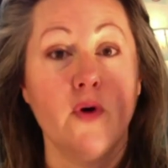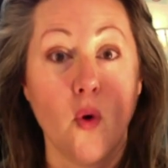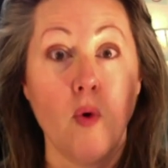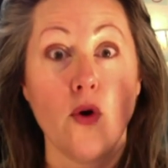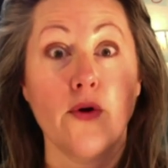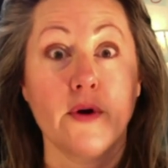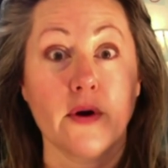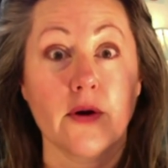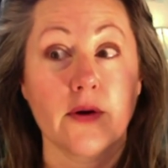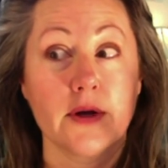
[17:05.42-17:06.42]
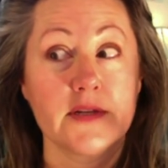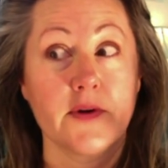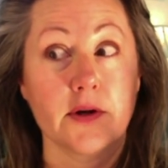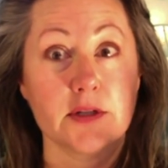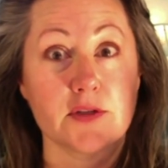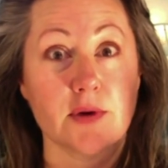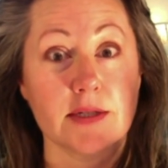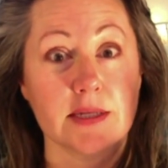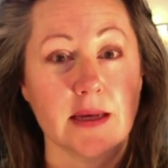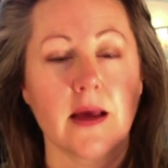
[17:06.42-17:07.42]
the order is very
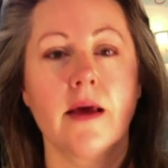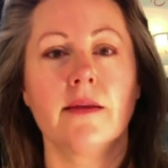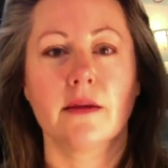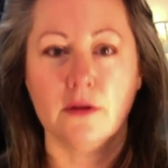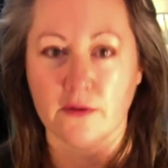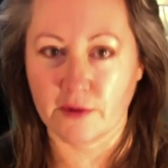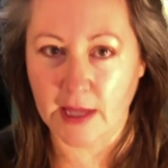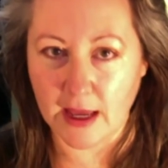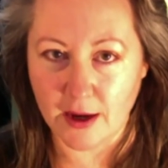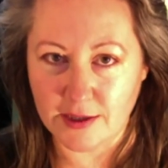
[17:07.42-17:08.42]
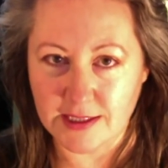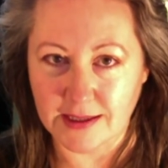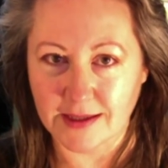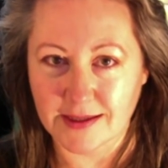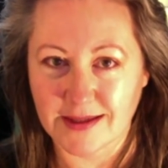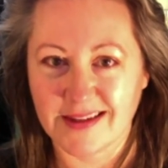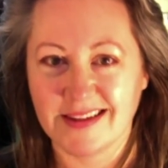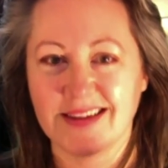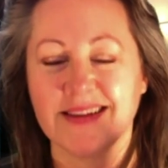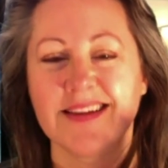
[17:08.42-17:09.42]
distressing. They'll look for chaos in it.
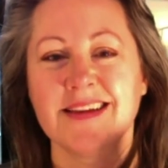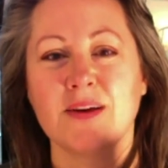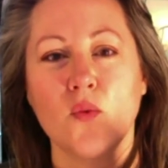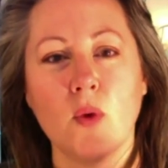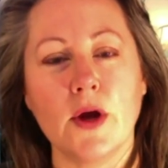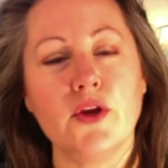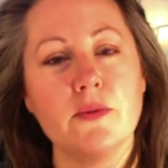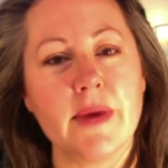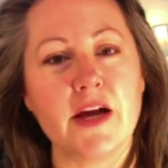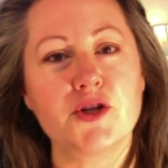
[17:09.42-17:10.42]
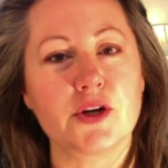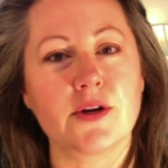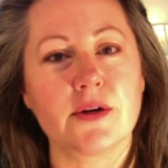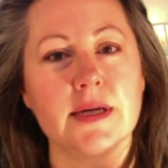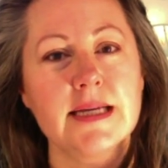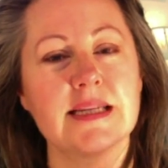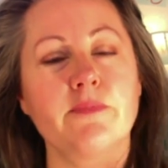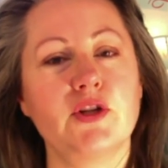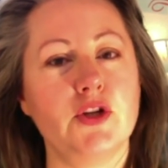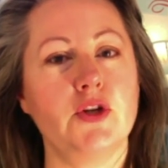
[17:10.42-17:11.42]
What you measure is
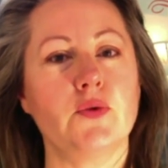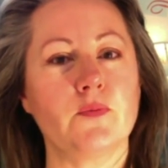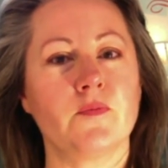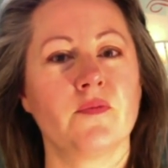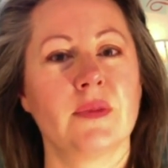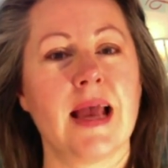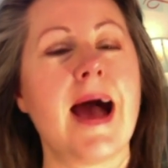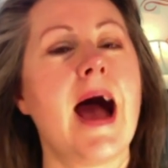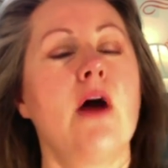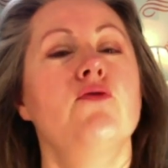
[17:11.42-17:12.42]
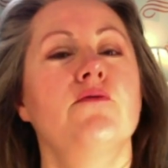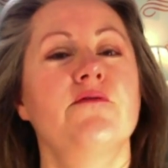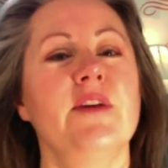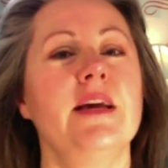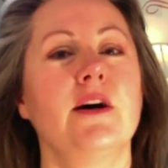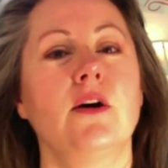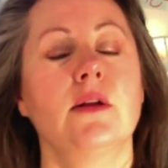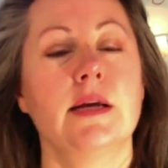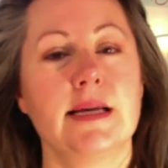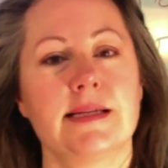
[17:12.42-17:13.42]
up to you. How you
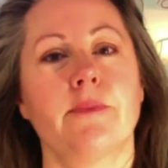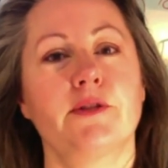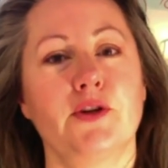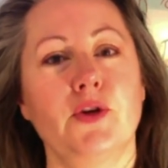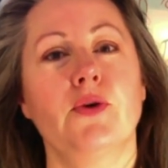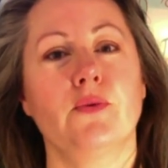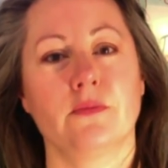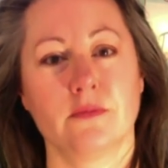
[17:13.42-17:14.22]
feel is up to you.